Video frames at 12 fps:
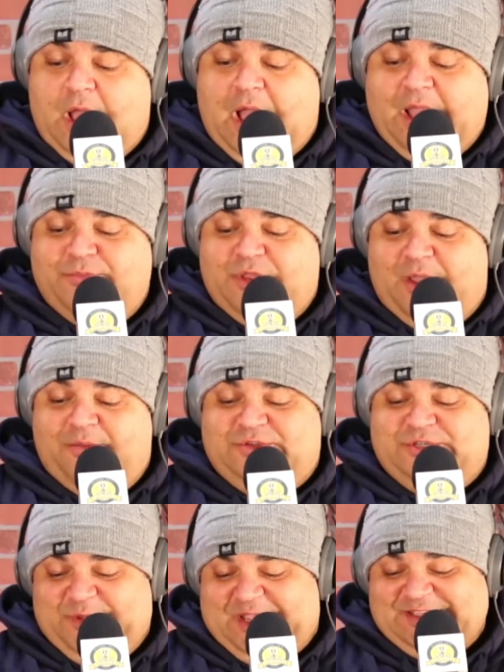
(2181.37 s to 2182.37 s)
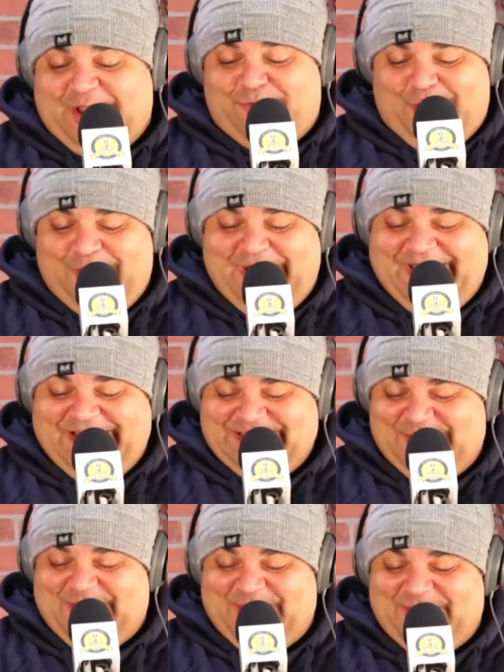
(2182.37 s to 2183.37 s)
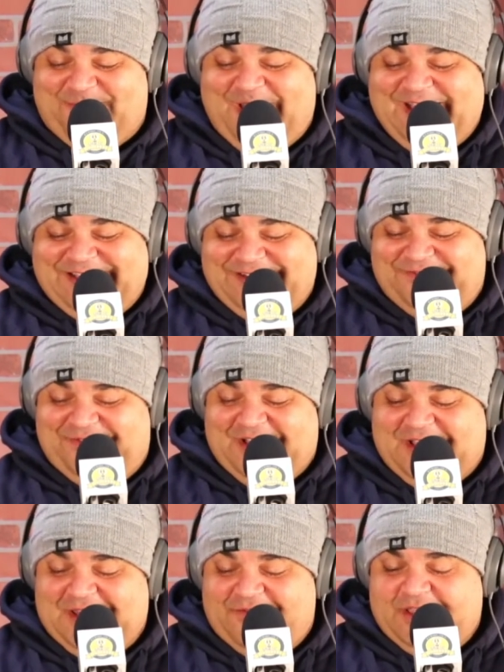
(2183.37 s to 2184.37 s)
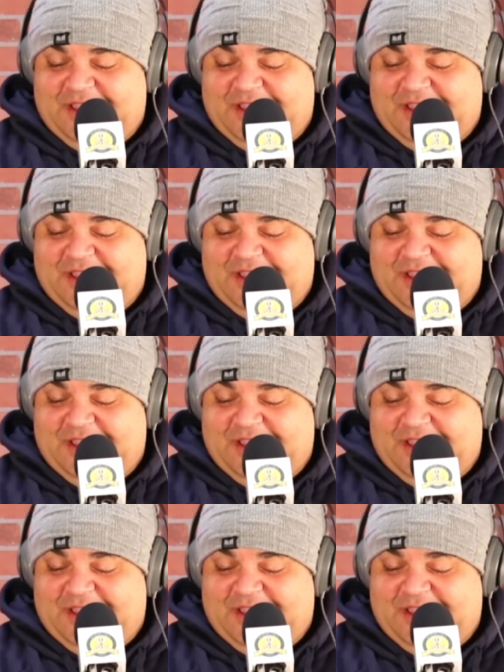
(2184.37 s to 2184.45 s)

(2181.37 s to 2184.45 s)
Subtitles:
I'm just because I wrote it and it's quicker to write than fucking everything